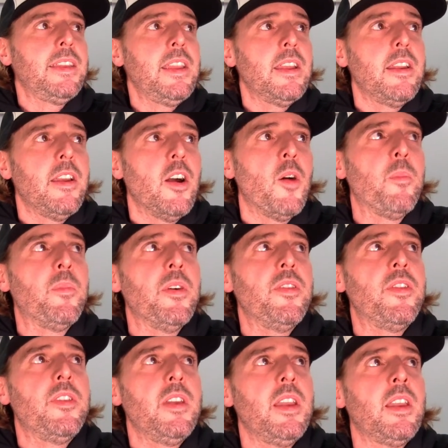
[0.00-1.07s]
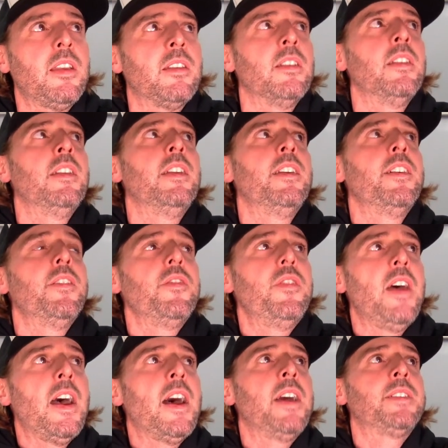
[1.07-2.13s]
can't help but think
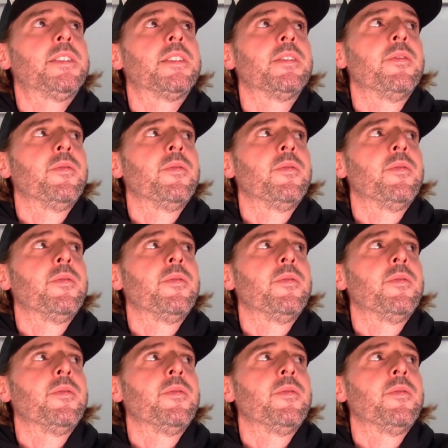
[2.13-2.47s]
that